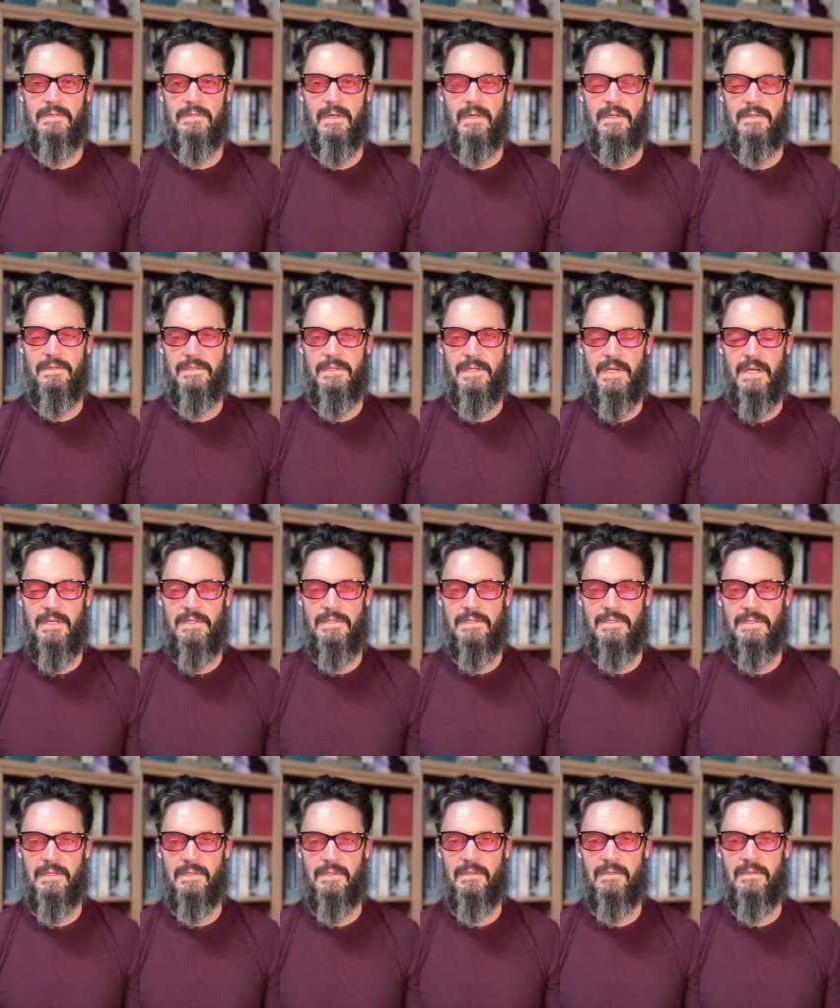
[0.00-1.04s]
is
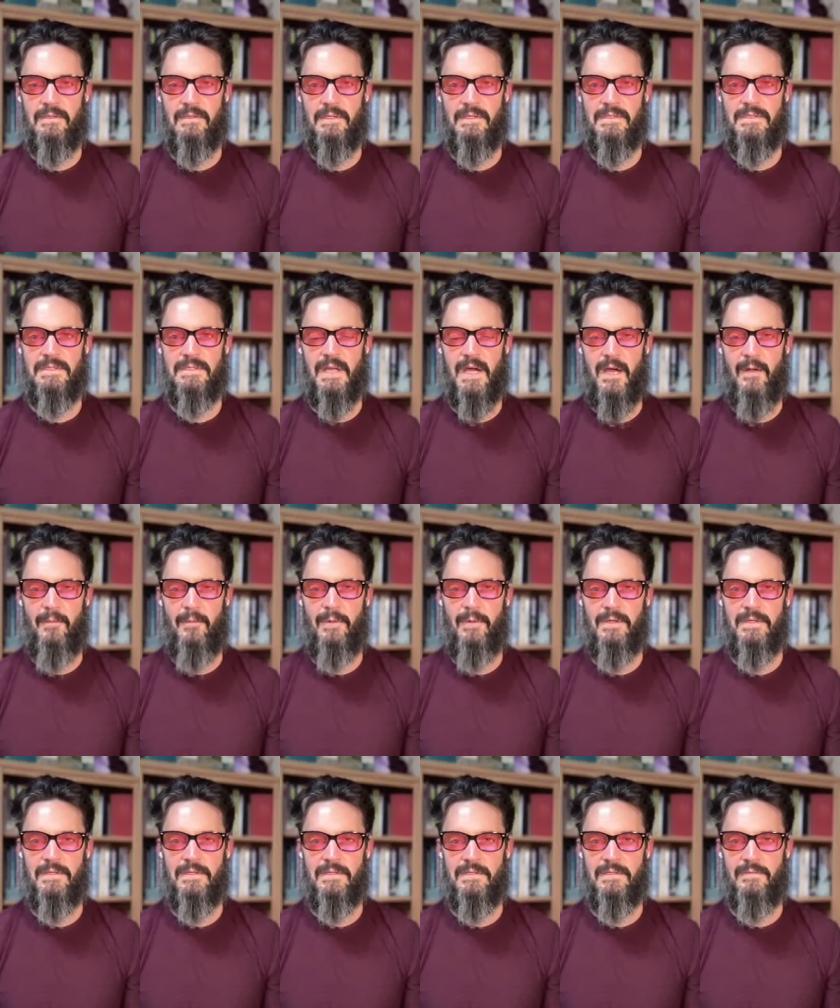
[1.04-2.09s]
unchanging. It's
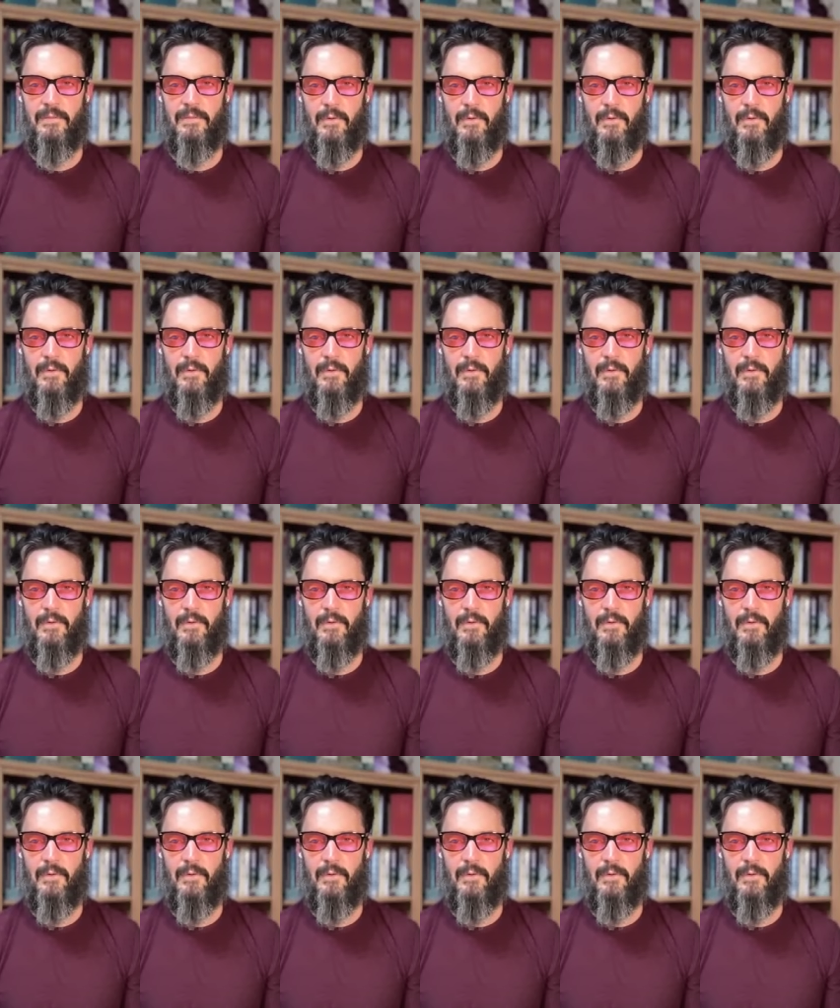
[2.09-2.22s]
timeless,